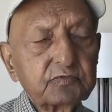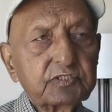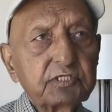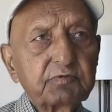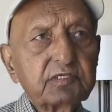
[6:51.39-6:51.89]

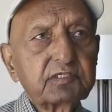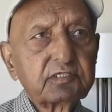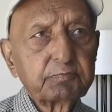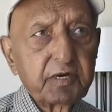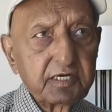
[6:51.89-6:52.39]
She was
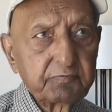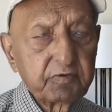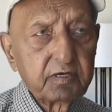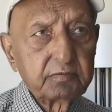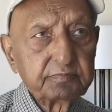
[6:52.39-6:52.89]
expelled
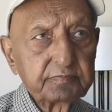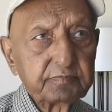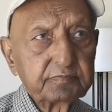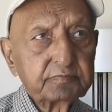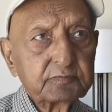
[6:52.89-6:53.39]
from
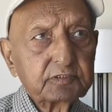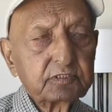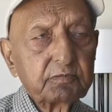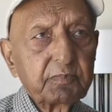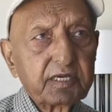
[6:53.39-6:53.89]

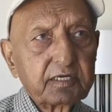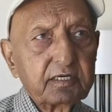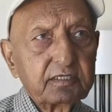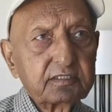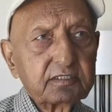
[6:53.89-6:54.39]

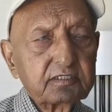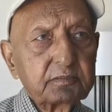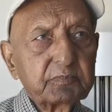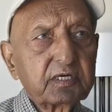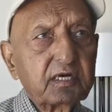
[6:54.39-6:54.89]
America under
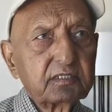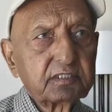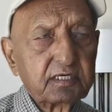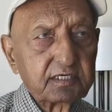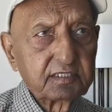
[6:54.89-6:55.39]
the
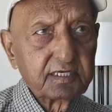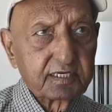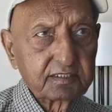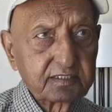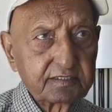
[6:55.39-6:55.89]
MacArthur
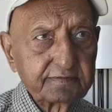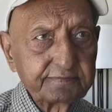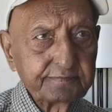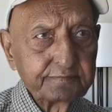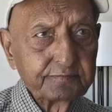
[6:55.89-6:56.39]
Act.
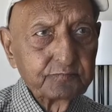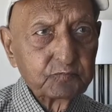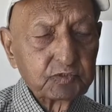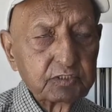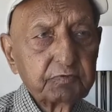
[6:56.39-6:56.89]

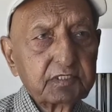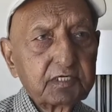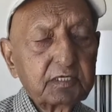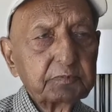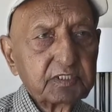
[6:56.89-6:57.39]
She was
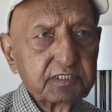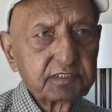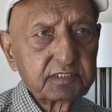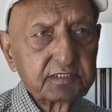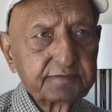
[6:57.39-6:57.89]
a
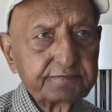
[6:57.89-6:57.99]
communist.